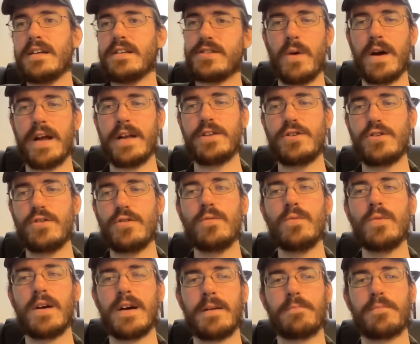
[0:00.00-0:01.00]
What I
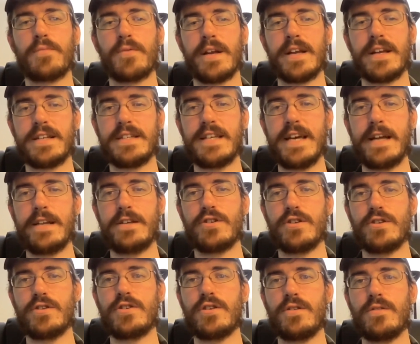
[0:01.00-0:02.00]
do want to bring
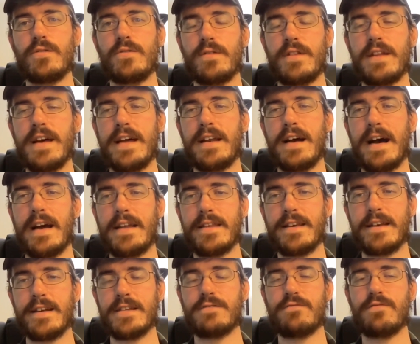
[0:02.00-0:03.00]
attention to that I
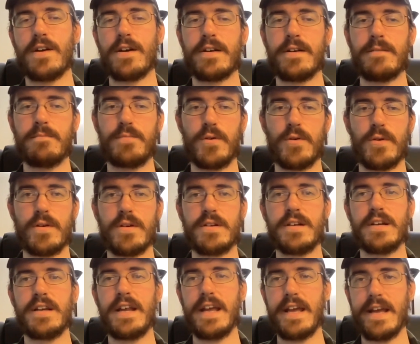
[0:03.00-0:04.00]
think is very
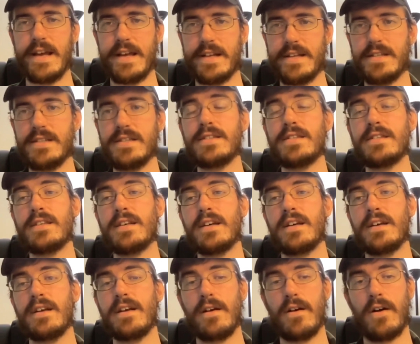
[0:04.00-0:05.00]
important
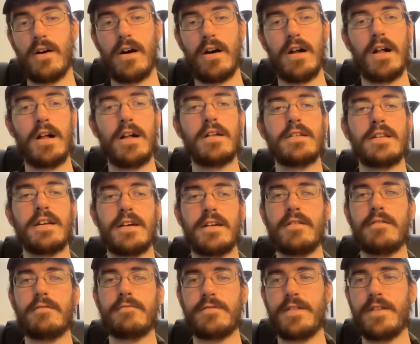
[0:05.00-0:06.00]
is all
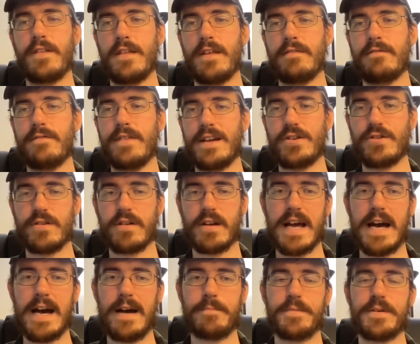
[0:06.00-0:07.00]
of the
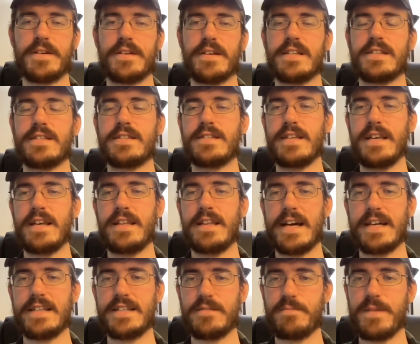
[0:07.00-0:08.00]
venture capitalists
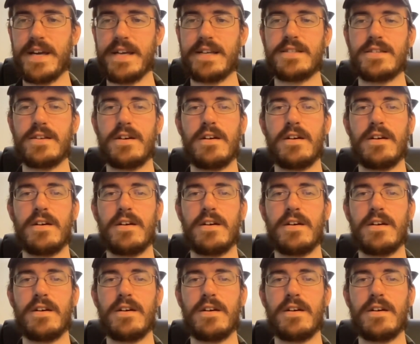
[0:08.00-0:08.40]
in that space,